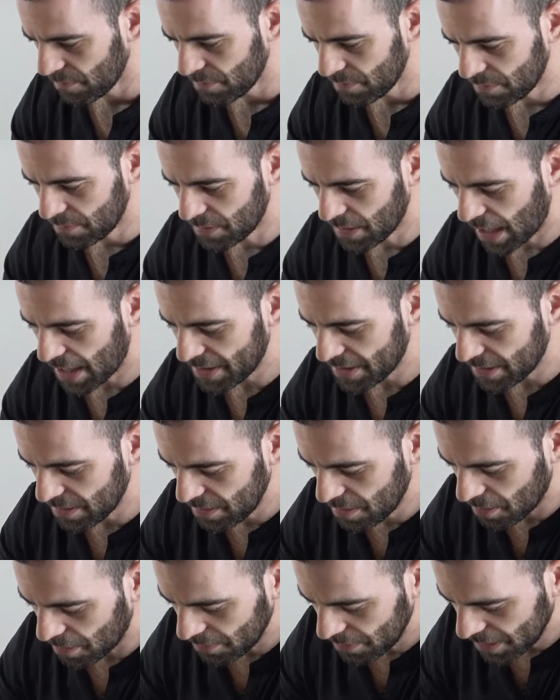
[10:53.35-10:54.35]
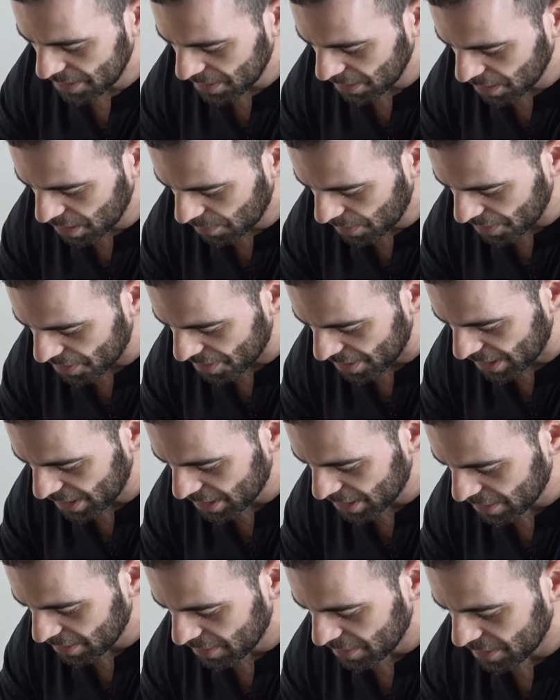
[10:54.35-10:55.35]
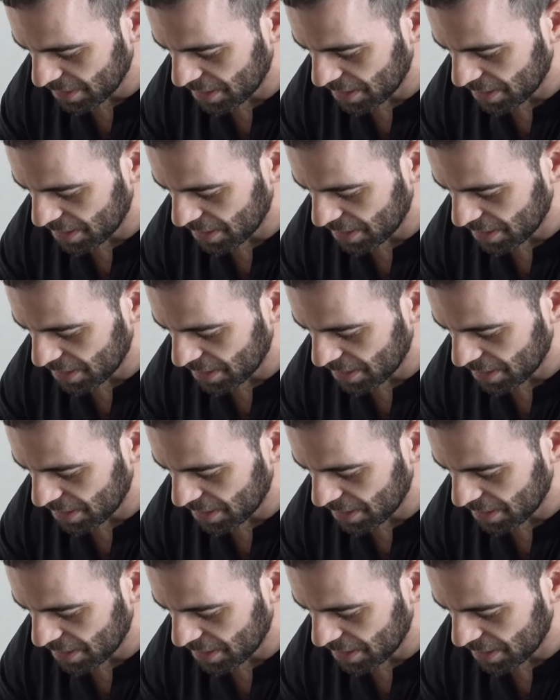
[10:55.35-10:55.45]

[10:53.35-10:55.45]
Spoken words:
Not, you know, it's a little bit thick.